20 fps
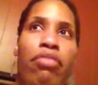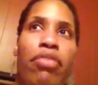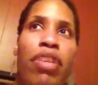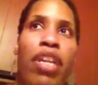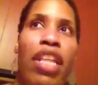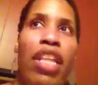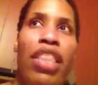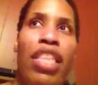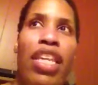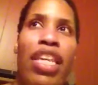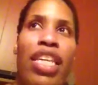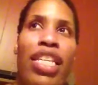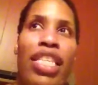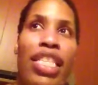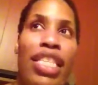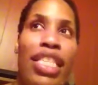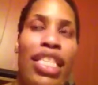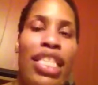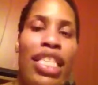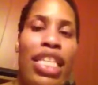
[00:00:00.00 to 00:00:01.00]
I think
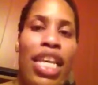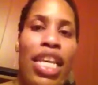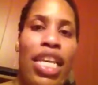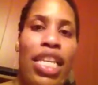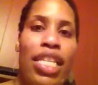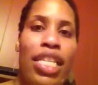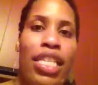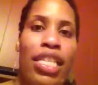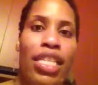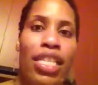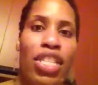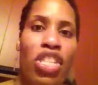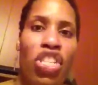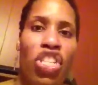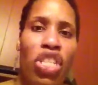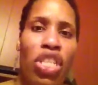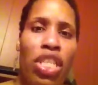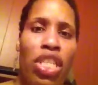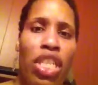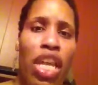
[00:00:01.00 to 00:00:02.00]
says
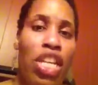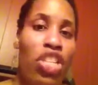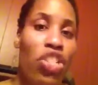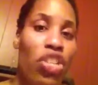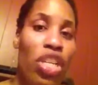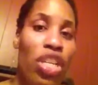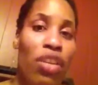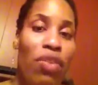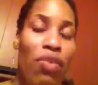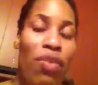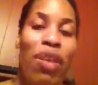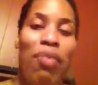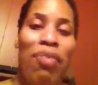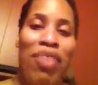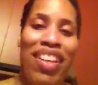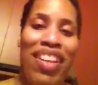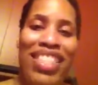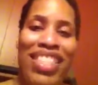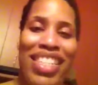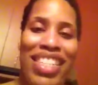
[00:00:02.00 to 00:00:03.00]
Sasha. Well, I'm
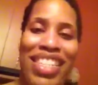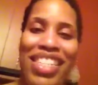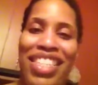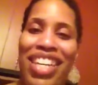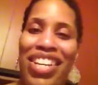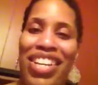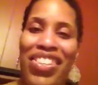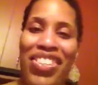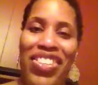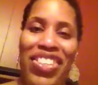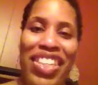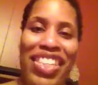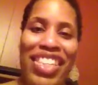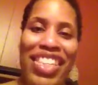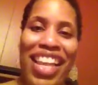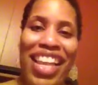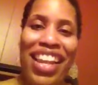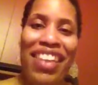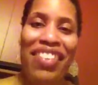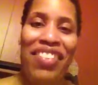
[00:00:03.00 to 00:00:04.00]
gonna say Sasha
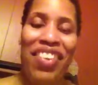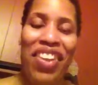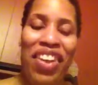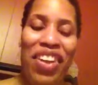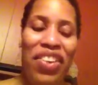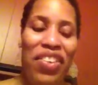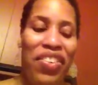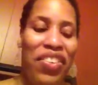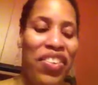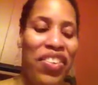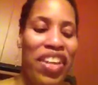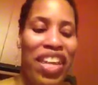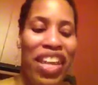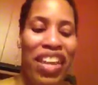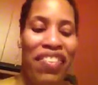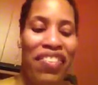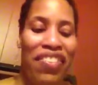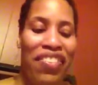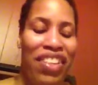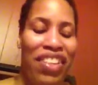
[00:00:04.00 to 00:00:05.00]
because I don't know
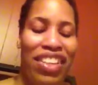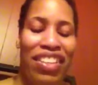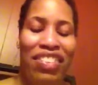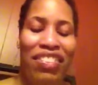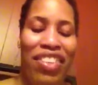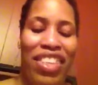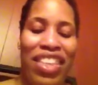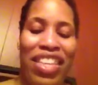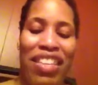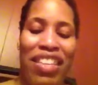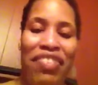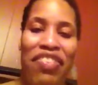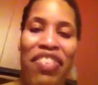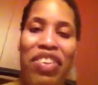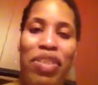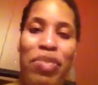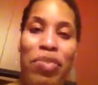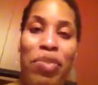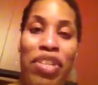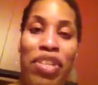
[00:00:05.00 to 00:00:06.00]
what the
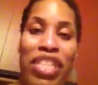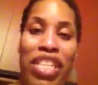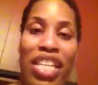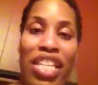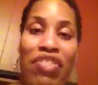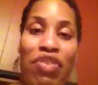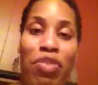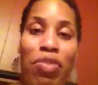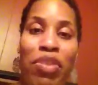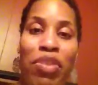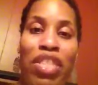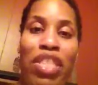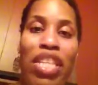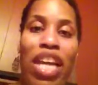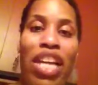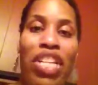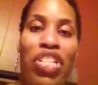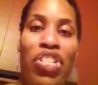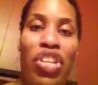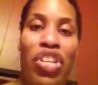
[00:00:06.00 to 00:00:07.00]
first part stands for. But
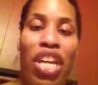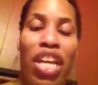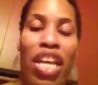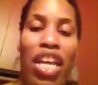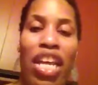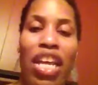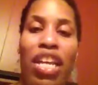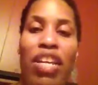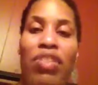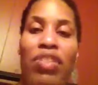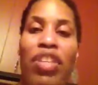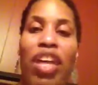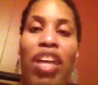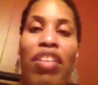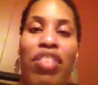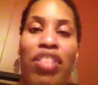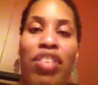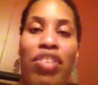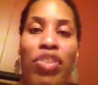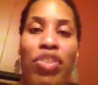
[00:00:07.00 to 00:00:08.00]
Sasha, who's
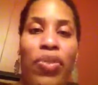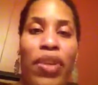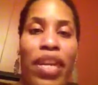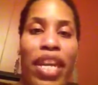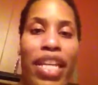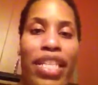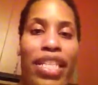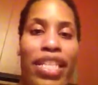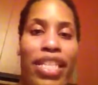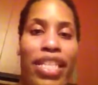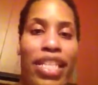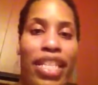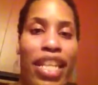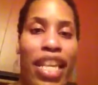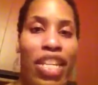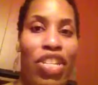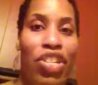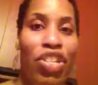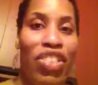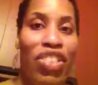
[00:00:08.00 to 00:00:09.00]
also doing a
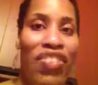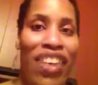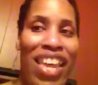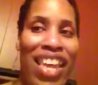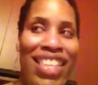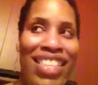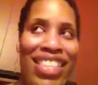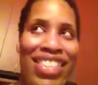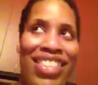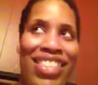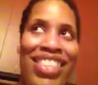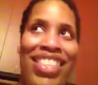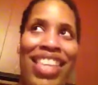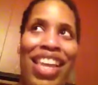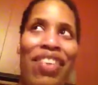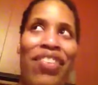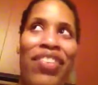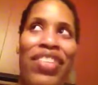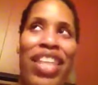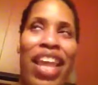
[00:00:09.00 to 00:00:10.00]
60-day juice fast, and she's
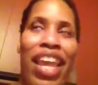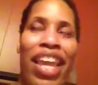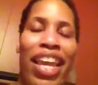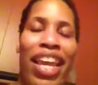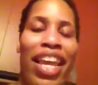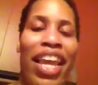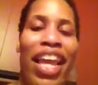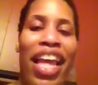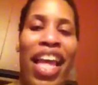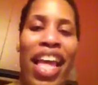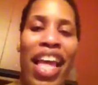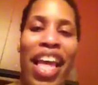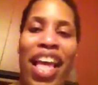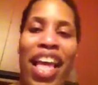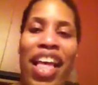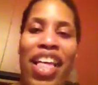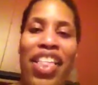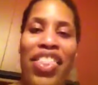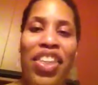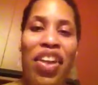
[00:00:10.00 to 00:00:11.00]
like on day
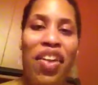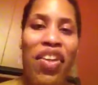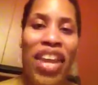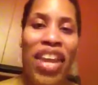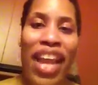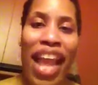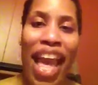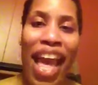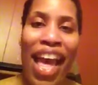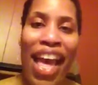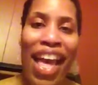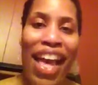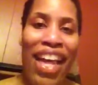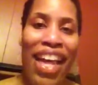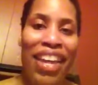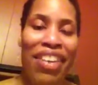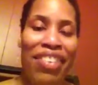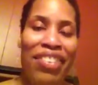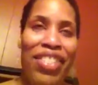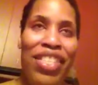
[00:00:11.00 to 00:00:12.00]

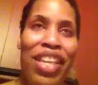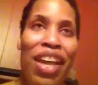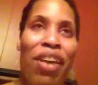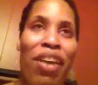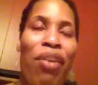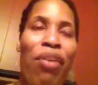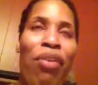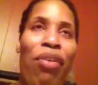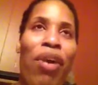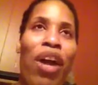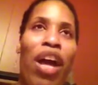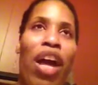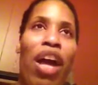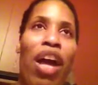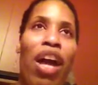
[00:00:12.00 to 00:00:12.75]
39 or so.